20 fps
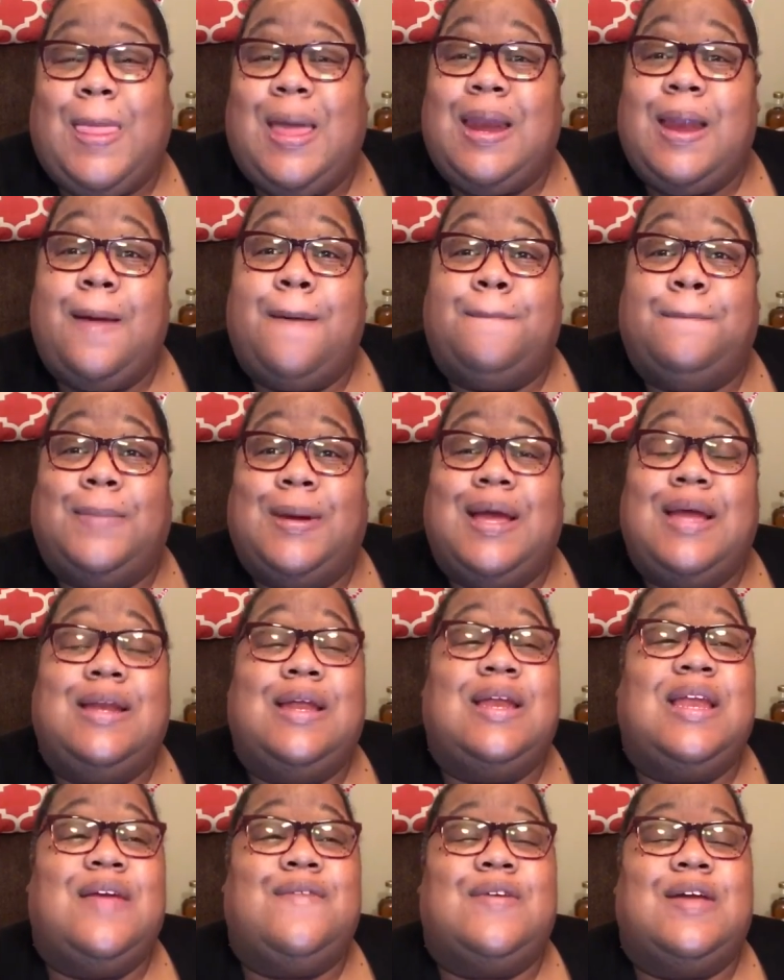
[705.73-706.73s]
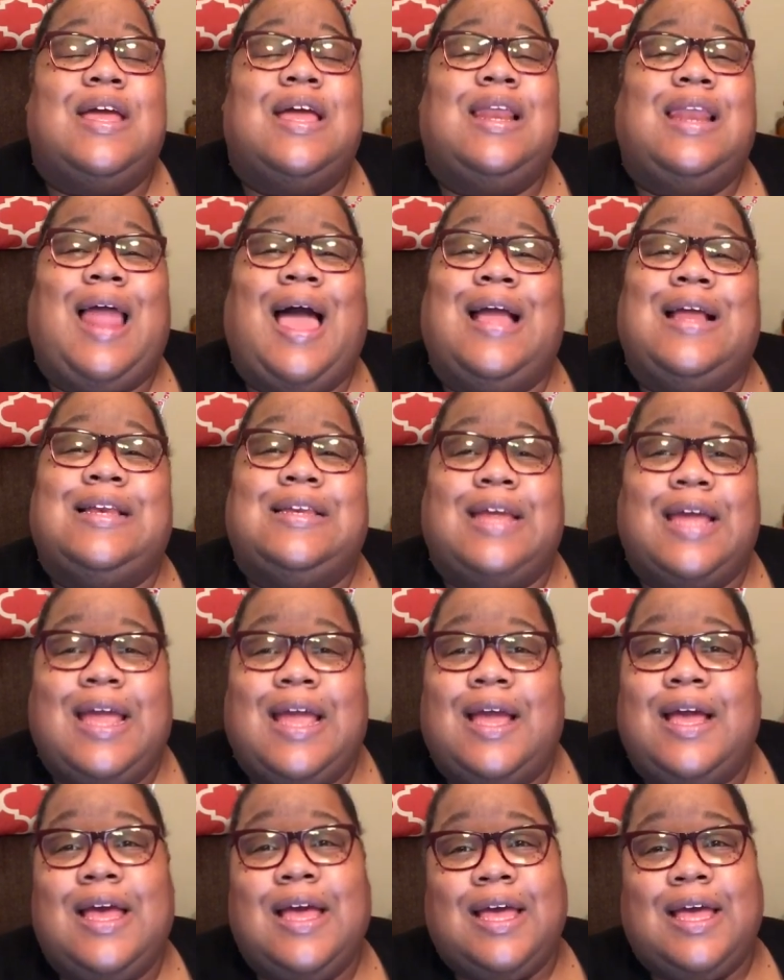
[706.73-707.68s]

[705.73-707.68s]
And it, it didn't even, it like ding.